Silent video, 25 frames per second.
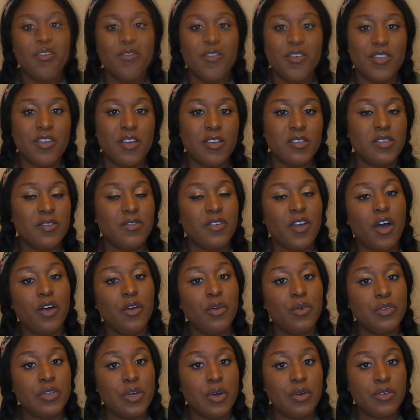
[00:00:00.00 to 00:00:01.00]
For those of y'all
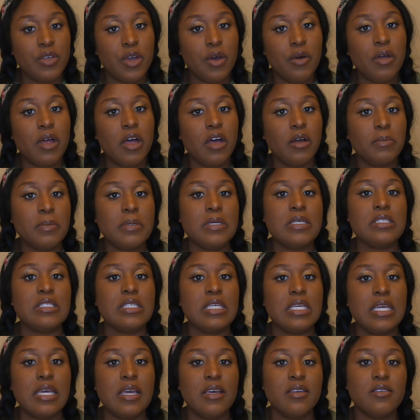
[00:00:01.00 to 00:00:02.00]
who don't know,
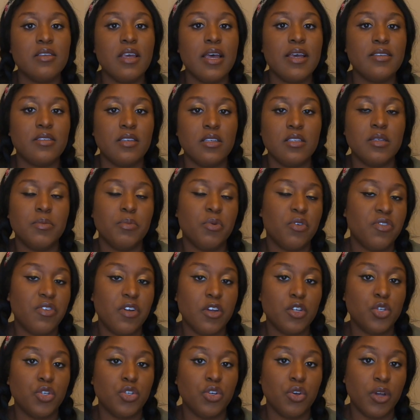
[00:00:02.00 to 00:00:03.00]
LPC is Licensed
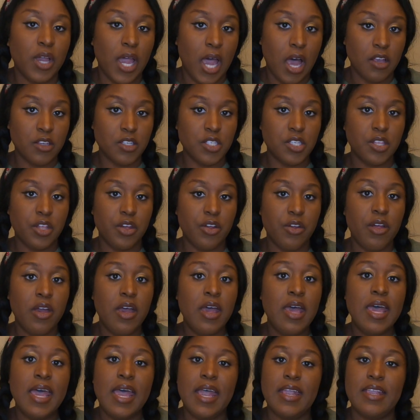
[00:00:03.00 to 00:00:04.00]
Professional Counselor
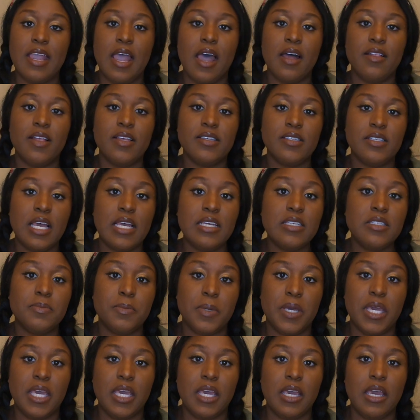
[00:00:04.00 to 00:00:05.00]
and
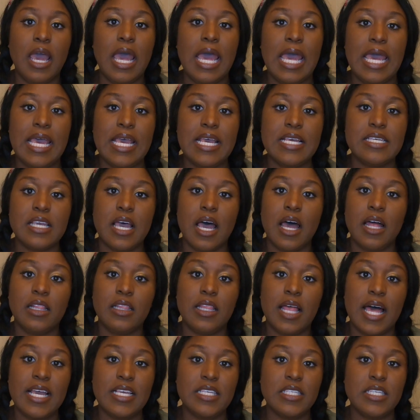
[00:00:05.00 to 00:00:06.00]
LSSP is a
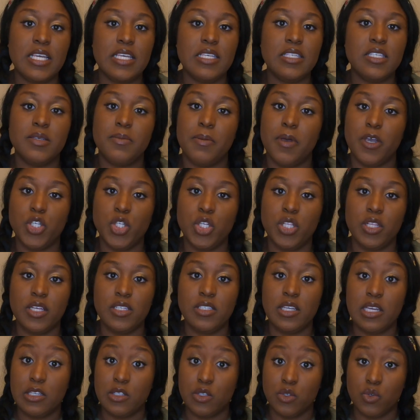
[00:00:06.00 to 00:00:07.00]
Licensed
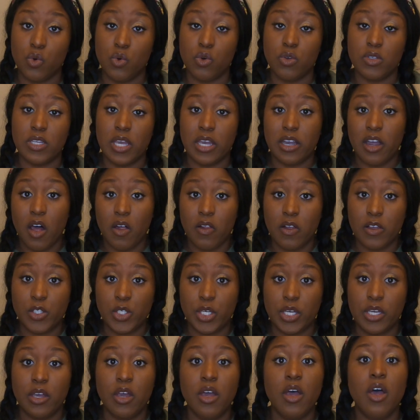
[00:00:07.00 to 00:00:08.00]
Specialist in School
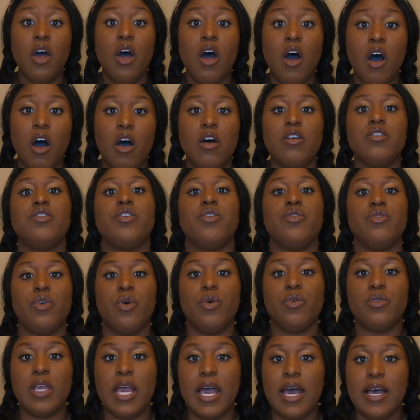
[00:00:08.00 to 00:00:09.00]
Psychology, also
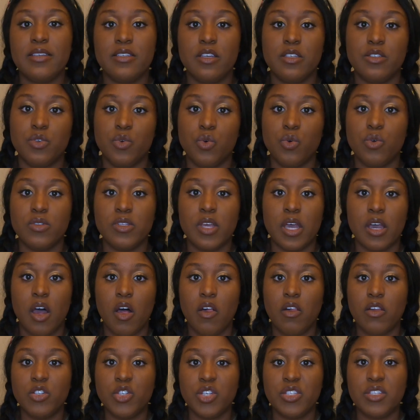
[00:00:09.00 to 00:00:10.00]
known as a school
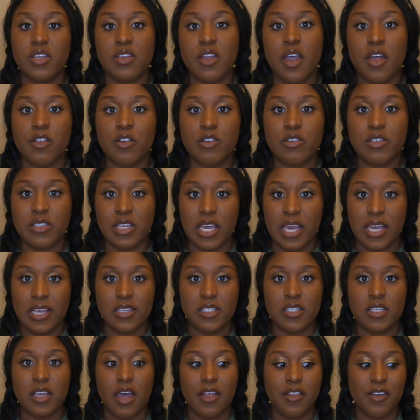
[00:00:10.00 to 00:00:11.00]
psychologist in other
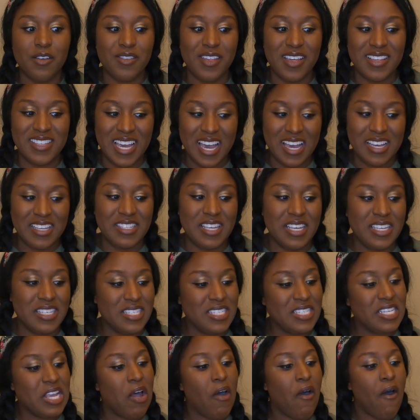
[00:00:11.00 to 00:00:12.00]
states other than
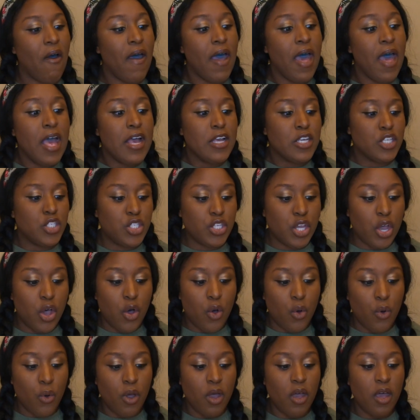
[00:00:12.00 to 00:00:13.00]
Texas.
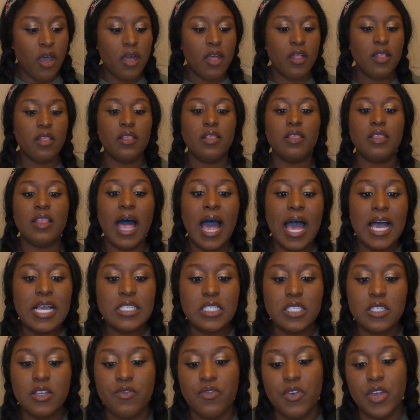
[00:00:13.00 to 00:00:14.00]
So
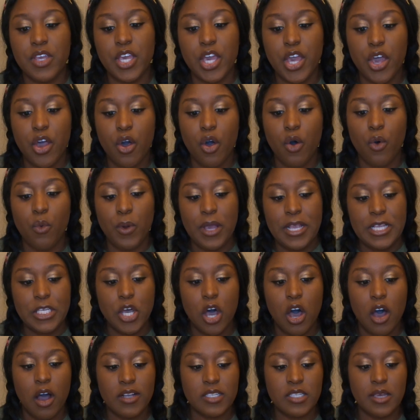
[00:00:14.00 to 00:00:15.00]
last video we
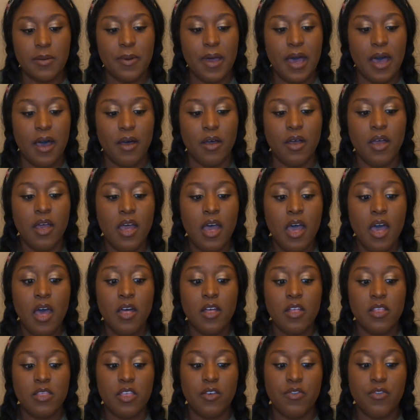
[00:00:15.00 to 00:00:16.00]
talked about
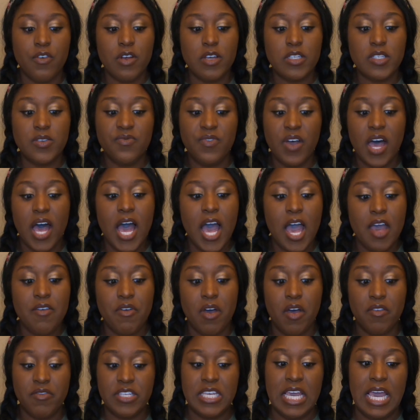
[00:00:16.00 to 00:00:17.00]
the first
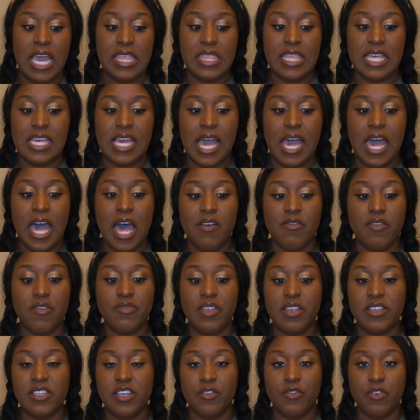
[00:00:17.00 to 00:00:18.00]
5 of 10 that I have
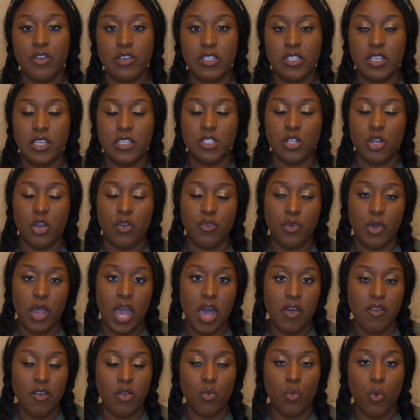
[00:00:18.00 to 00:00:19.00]
of the differences. So if you
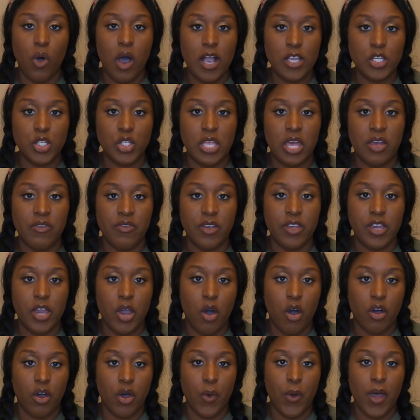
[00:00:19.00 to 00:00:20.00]
haven't watched that
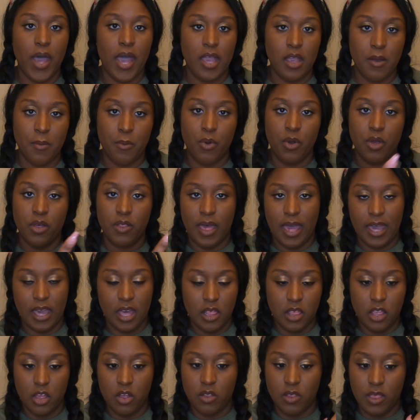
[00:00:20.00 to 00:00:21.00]
video, I'll go ahead and put
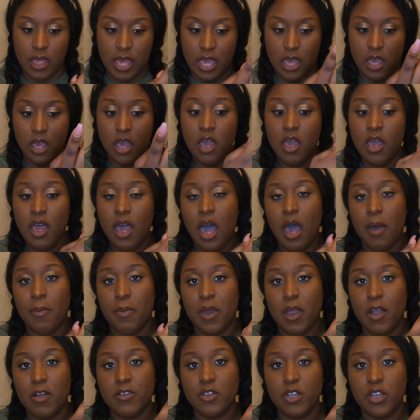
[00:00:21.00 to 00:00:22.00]
like a little link up
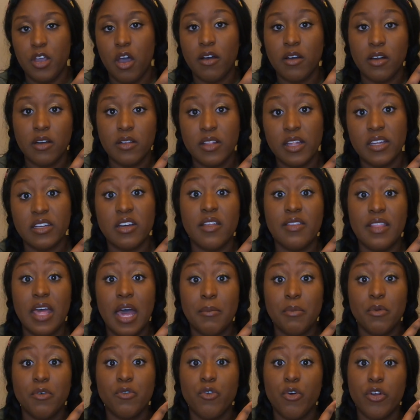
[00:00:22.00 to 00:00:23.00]
here so y'all can click on
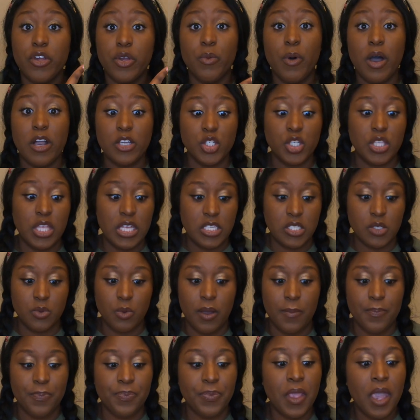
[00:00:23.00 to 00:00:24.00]
that before you watch this
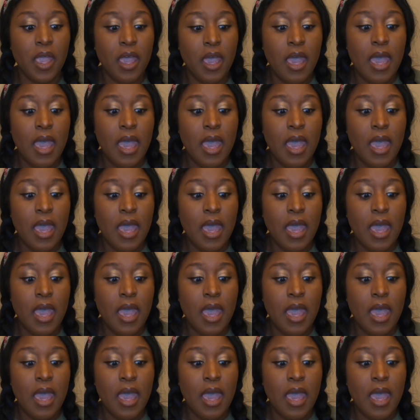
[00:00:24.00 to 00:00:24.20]
one.